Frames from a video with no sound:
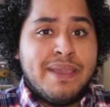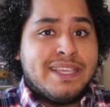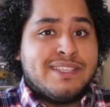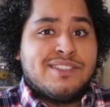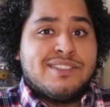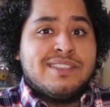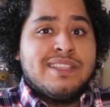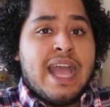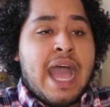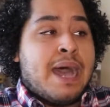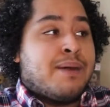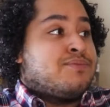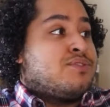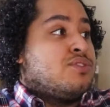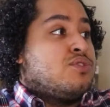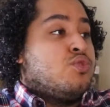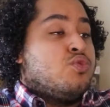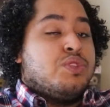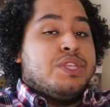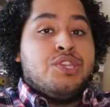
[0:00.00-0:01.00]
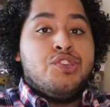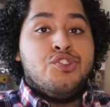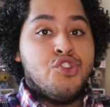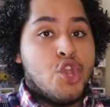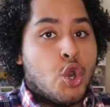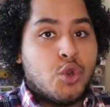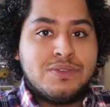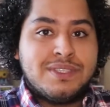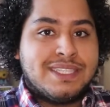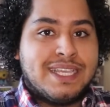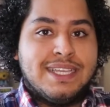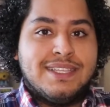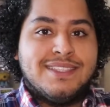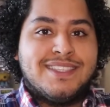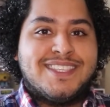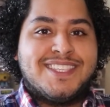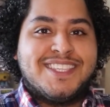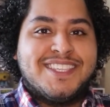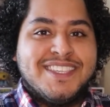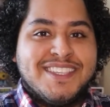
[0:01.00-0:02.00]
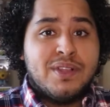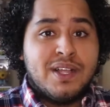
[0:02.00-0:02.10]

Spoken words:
makes absolutely no sense.